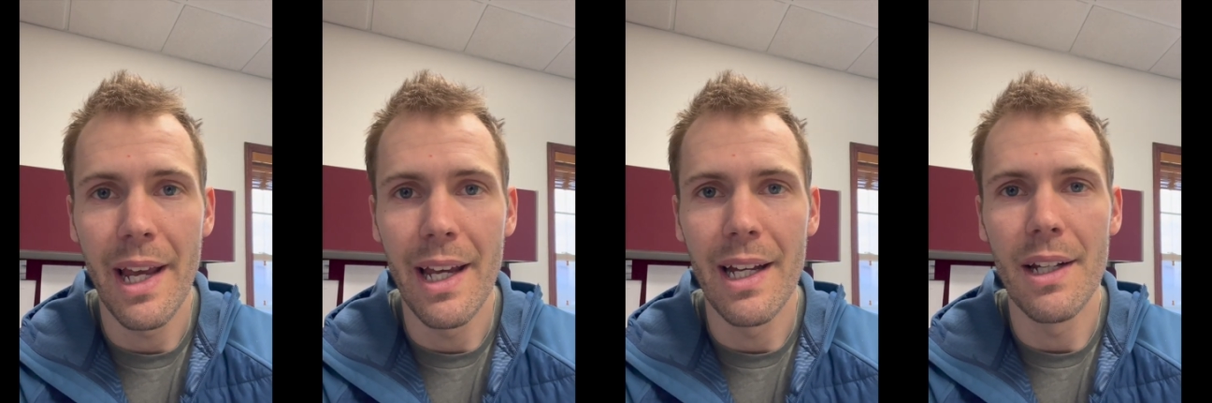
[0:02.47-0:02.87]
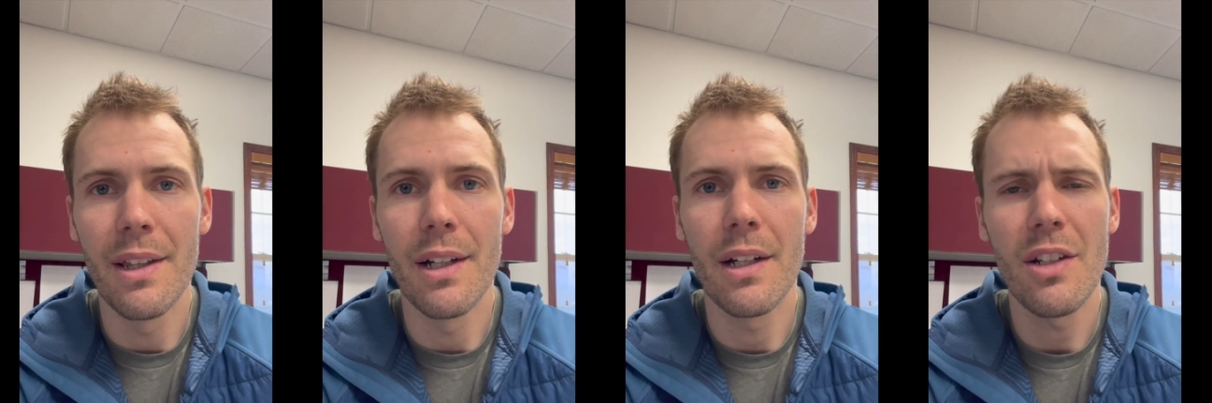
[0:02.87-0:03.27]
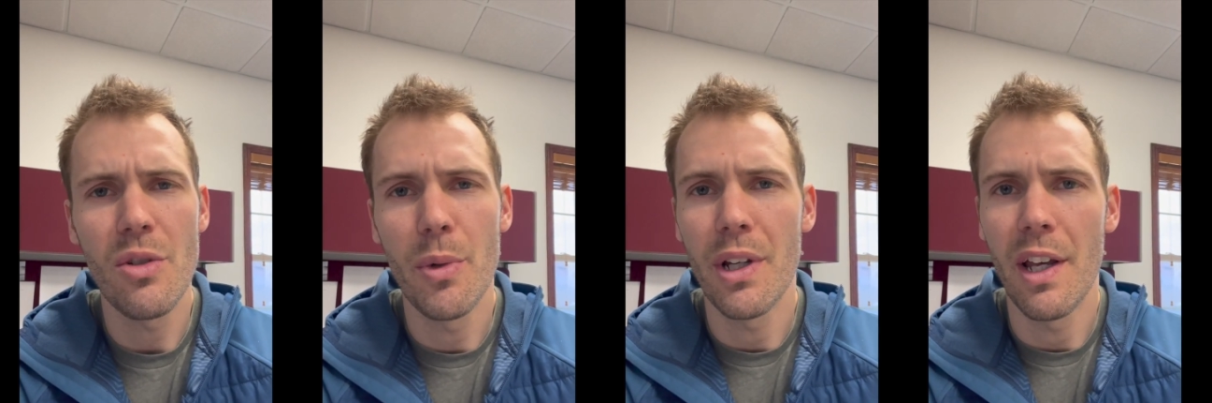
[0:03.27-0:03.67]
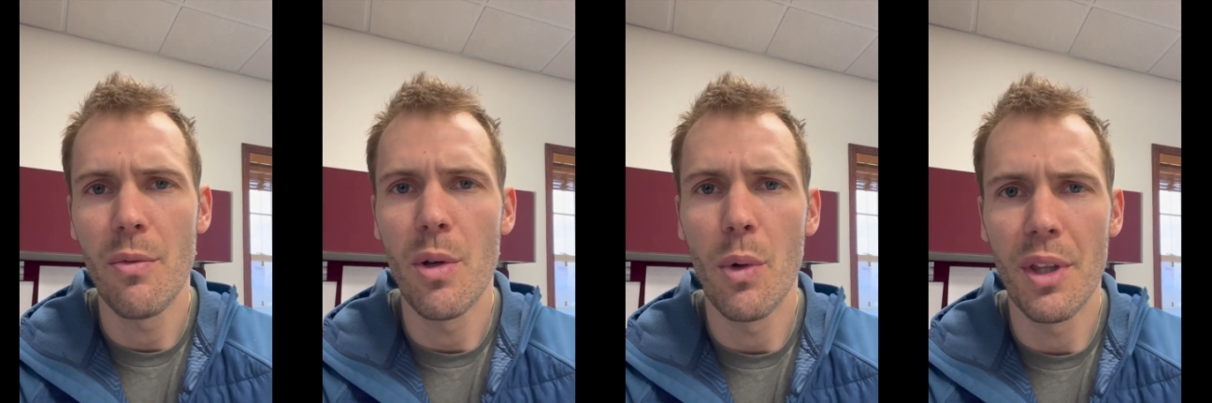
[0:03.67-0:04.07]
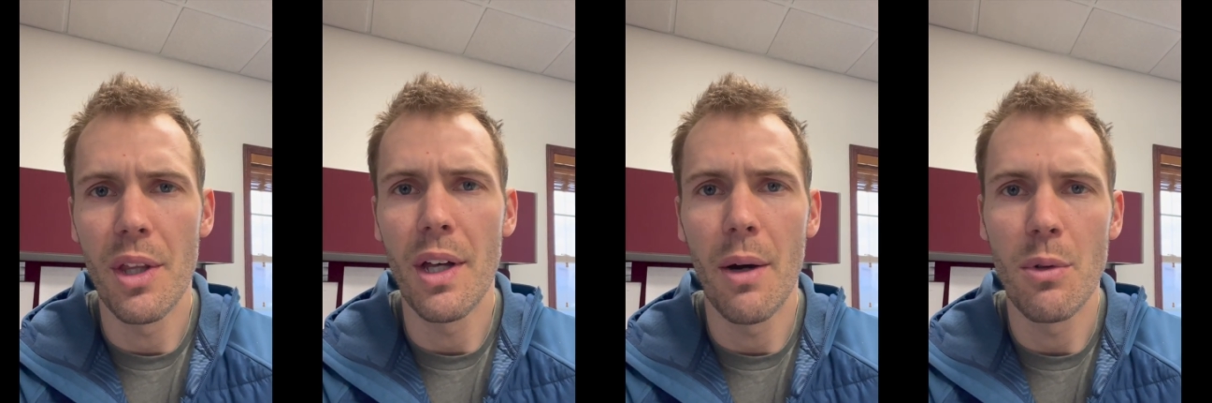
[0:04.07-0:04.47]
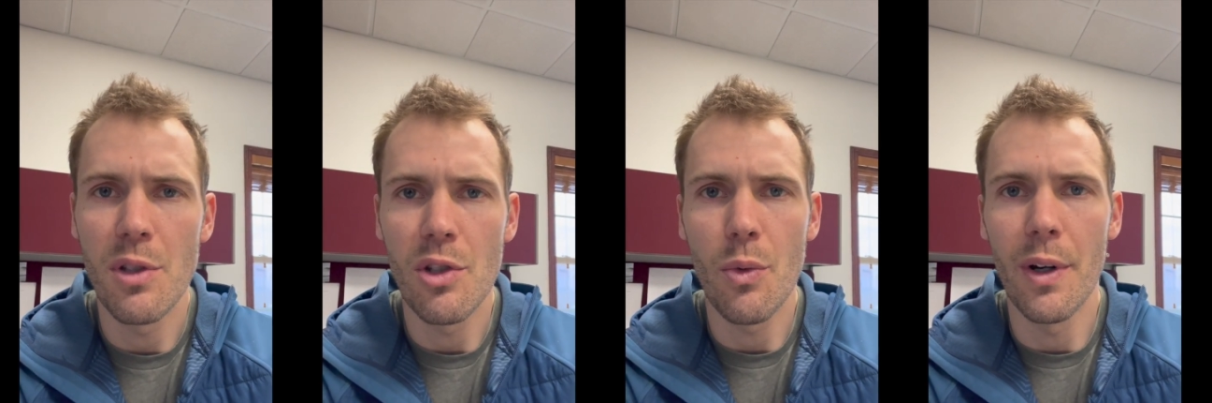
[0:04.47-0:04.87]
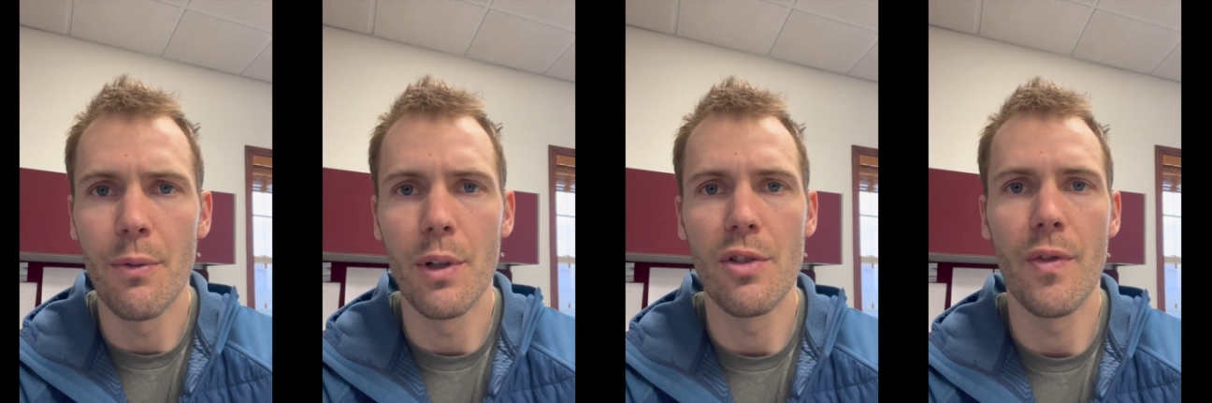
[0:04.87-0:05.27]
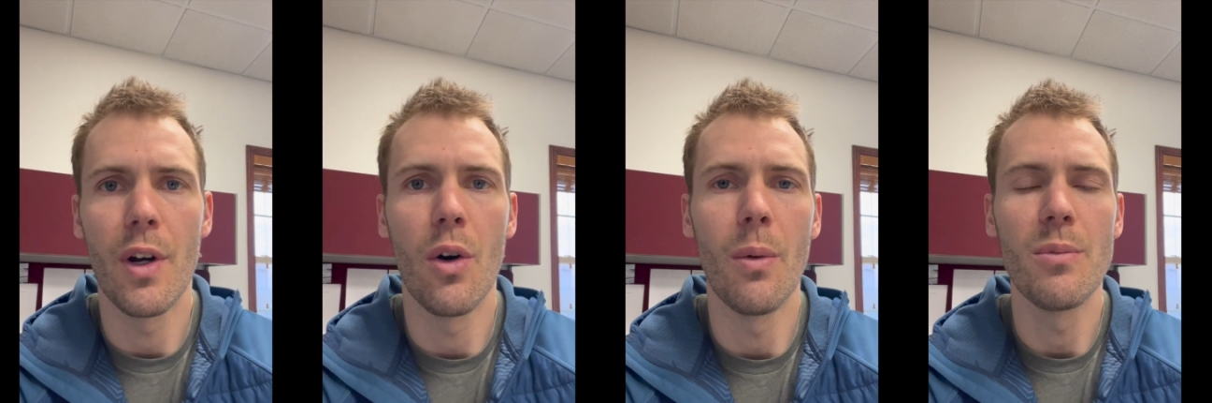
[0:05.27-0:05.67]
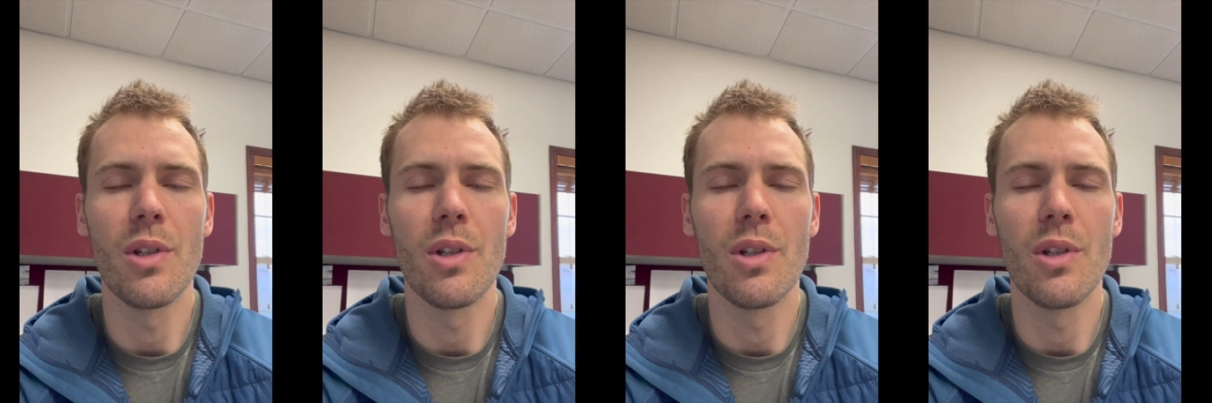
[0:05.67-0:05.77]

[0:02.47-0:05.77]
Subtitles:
and the customer gave me what they thought was the square footage of the home.